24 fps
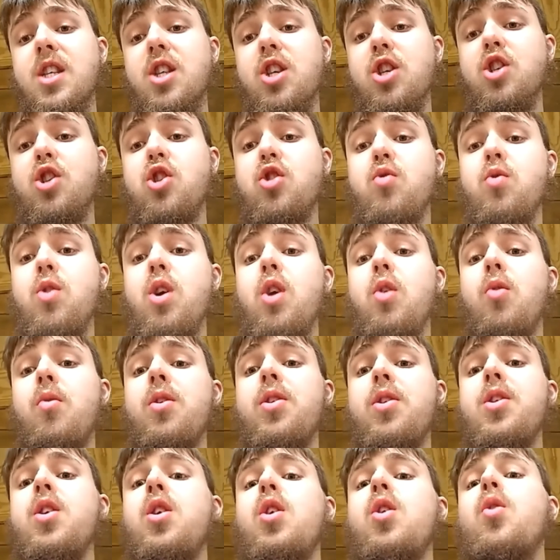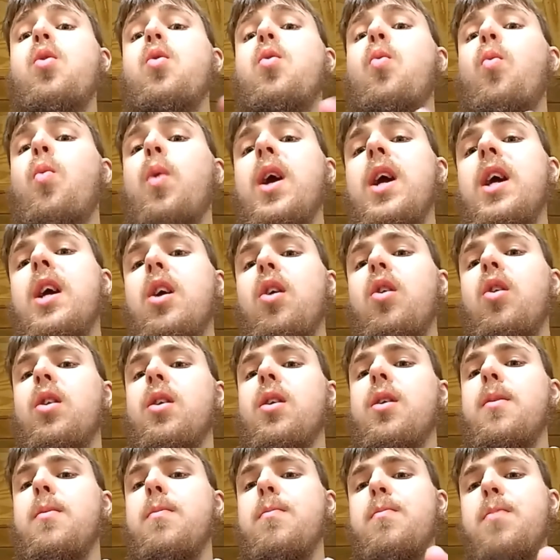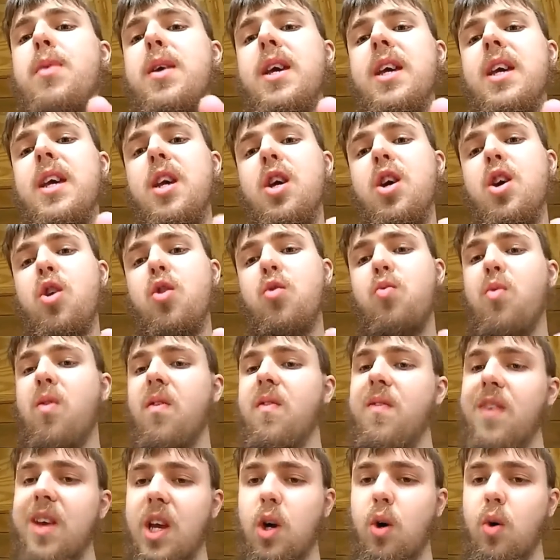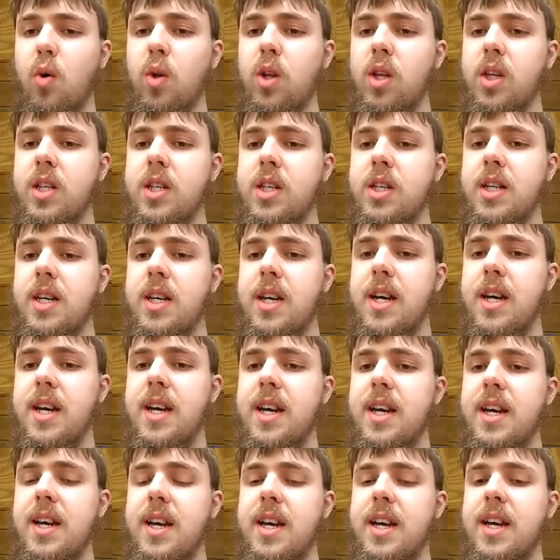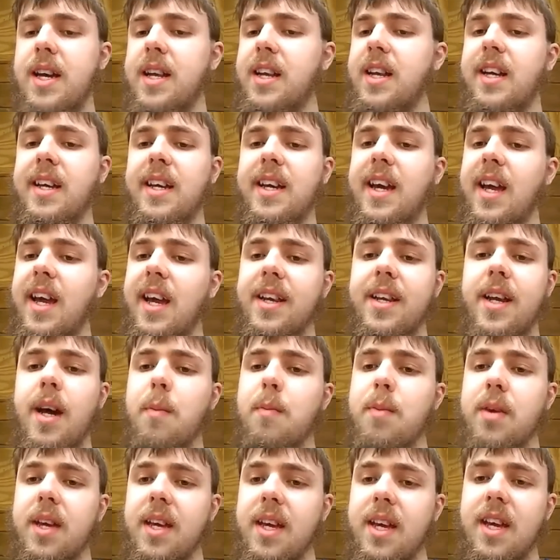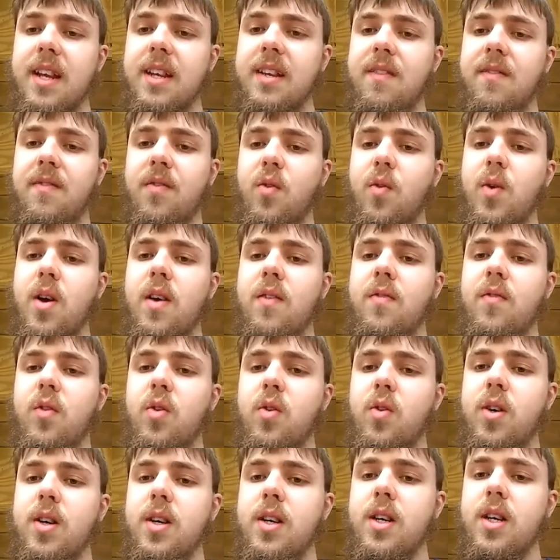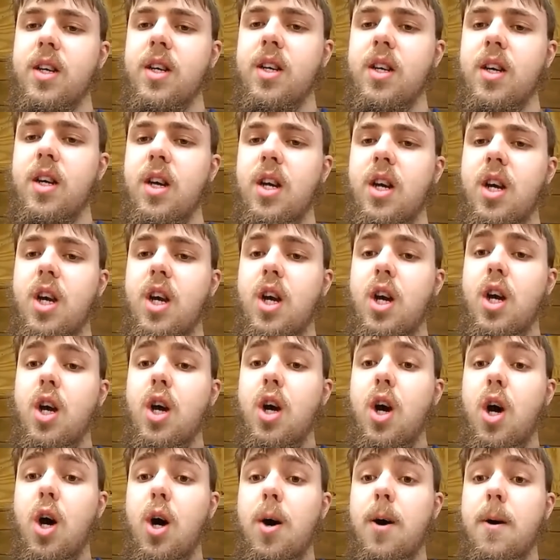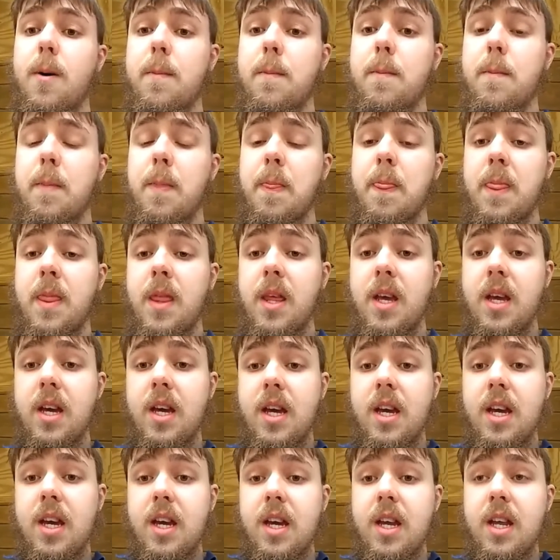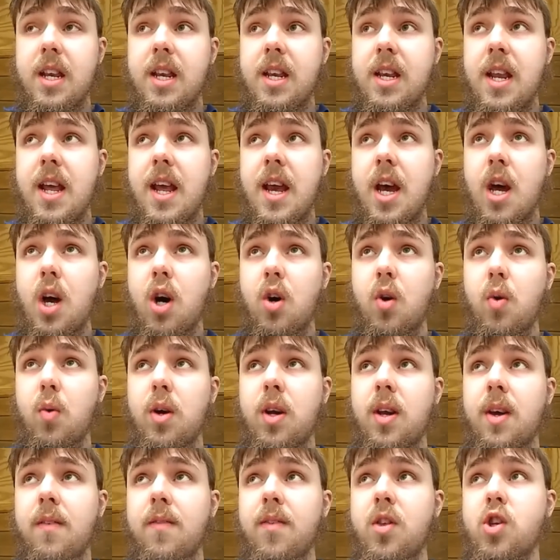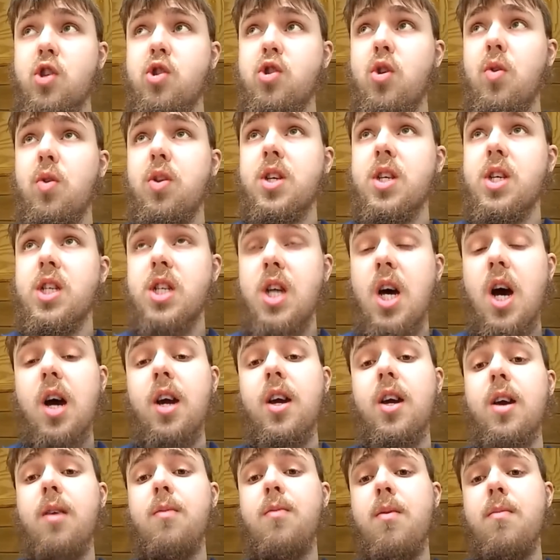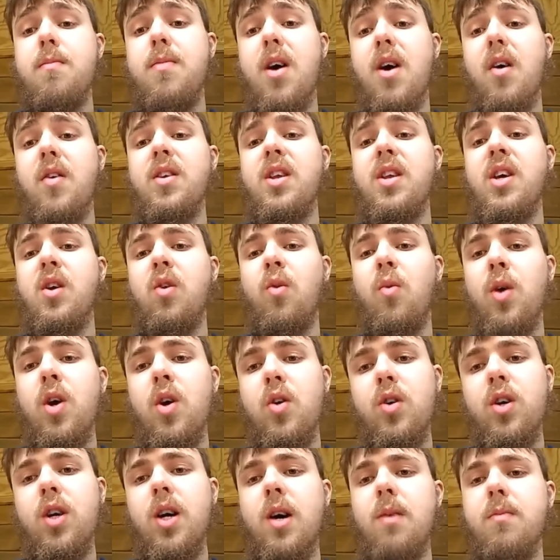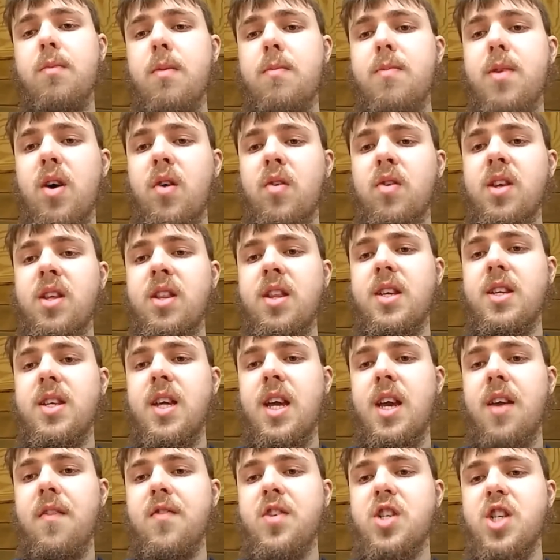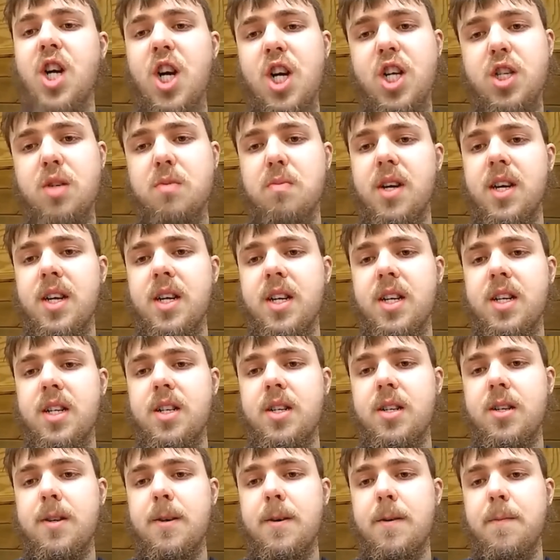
the truth will be revealed, and it cannot be hidden forever. Now, if the truth does not come about, it will come about in the day of judgment,